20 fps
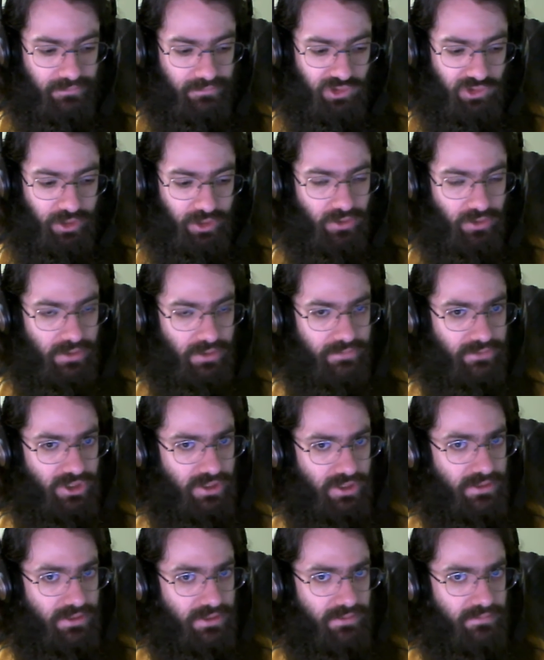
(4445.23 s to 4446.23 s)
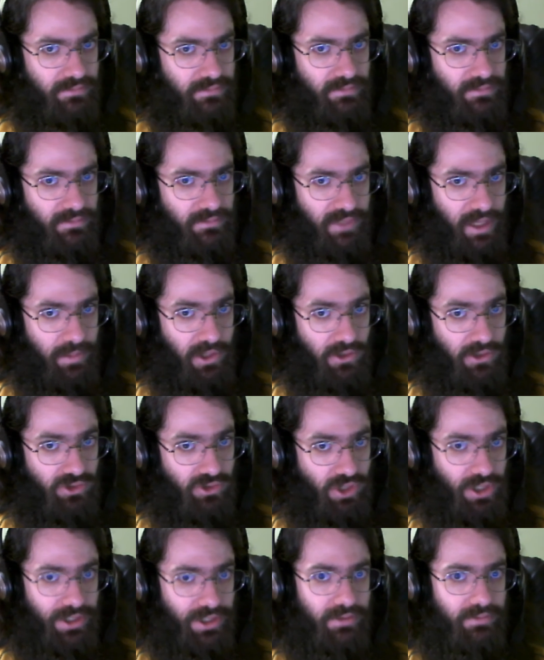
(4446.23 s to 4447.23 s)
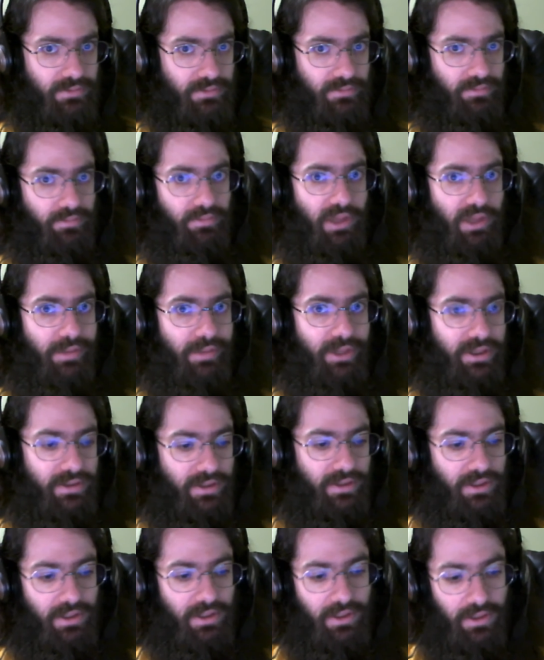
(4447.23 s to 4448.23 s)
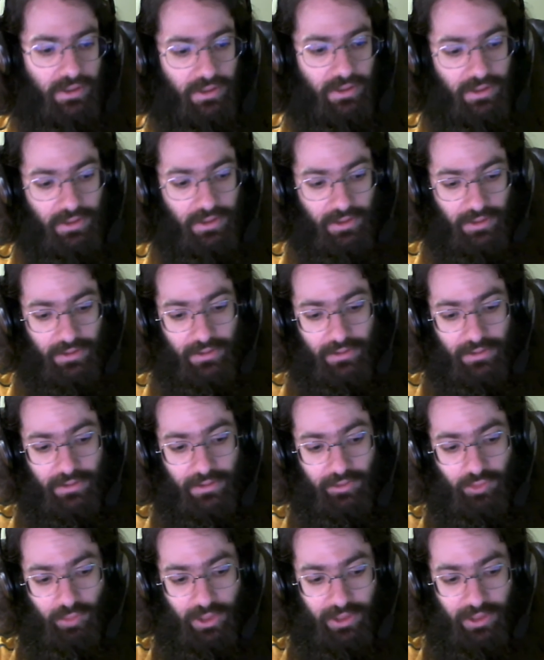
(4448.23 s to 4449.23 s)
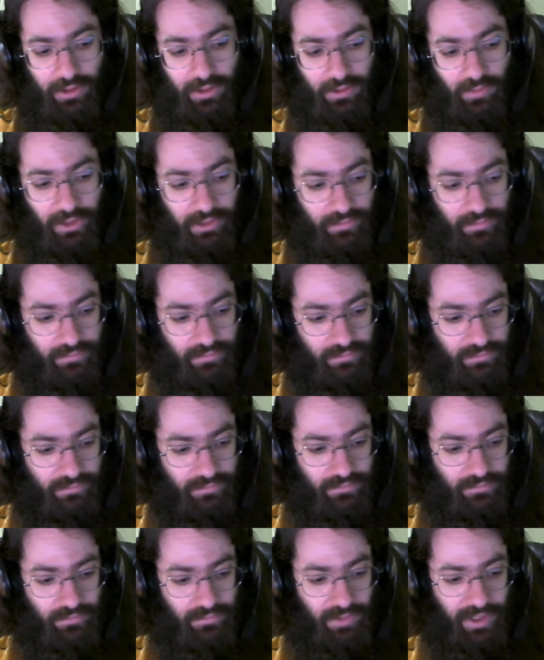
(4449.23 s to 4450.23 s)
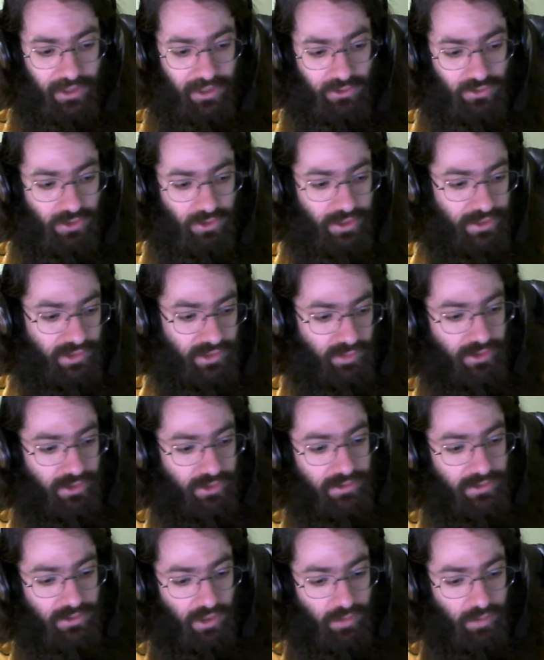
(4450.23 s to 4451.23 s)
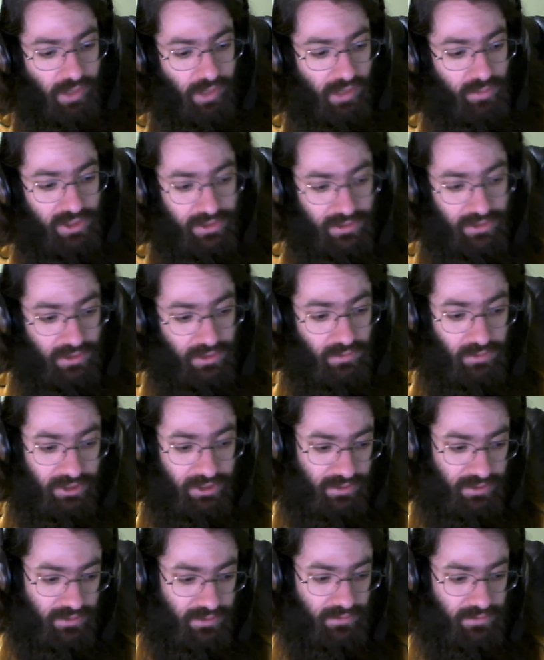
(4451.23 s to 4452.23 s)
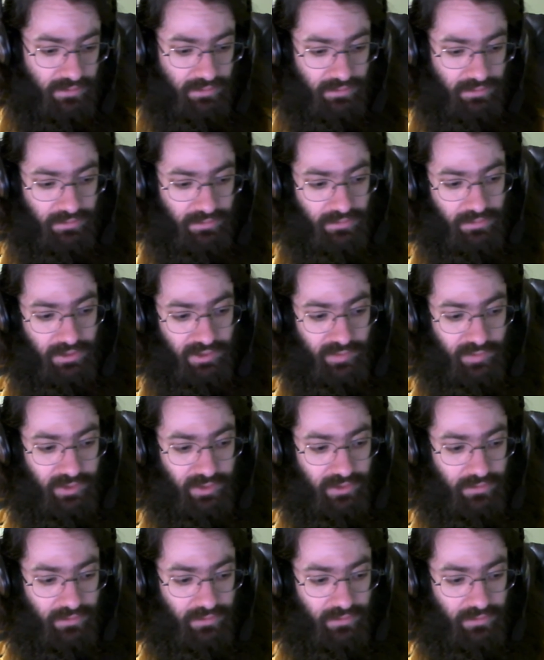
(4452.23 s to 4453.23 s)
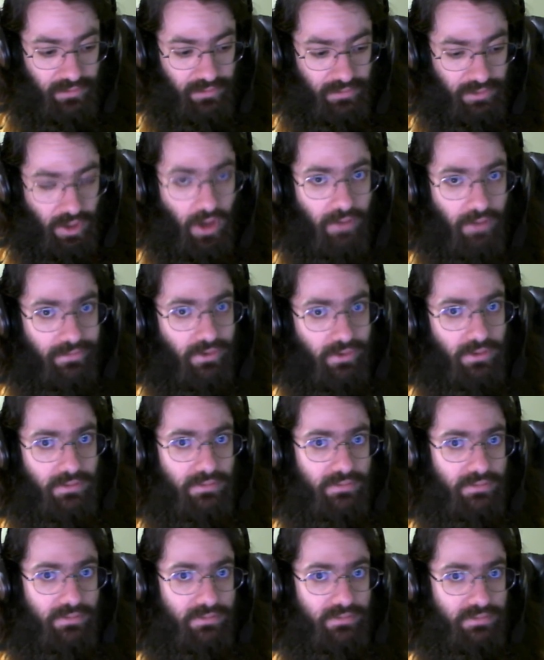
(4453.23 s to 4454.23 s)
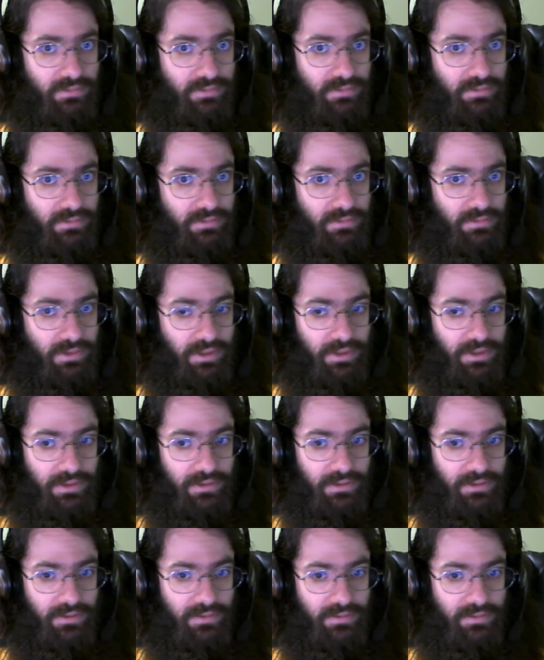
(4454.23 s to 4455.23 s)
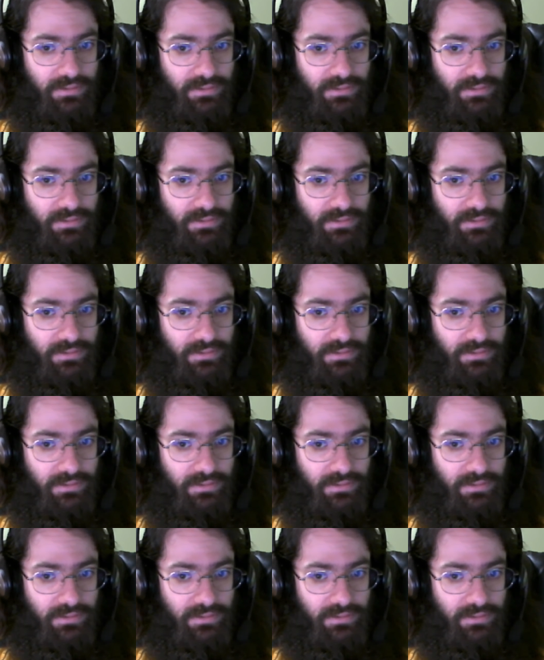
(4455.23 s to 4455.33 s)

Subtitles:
I could have just kept on trucking, maybe. I would be like, well, the Android experience on my PC has been awful. Nothing